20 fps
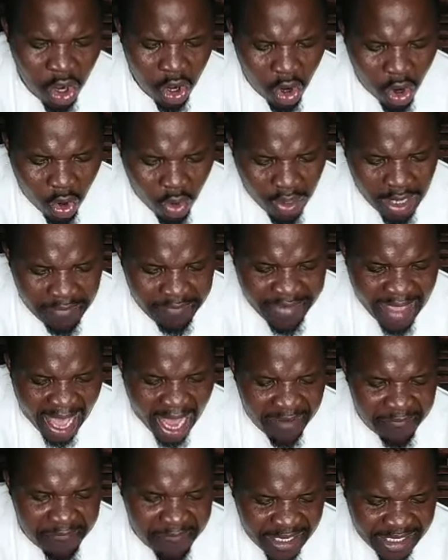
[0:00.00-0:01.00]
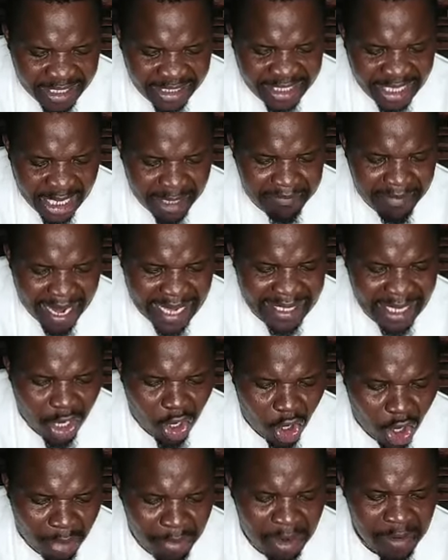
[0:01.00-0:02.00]
or if they are visited by the
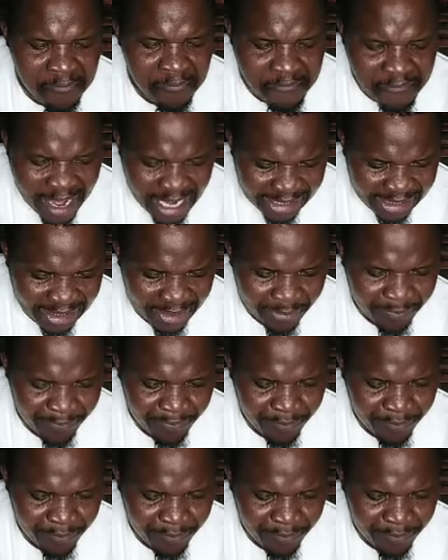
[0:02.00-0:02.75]
common fate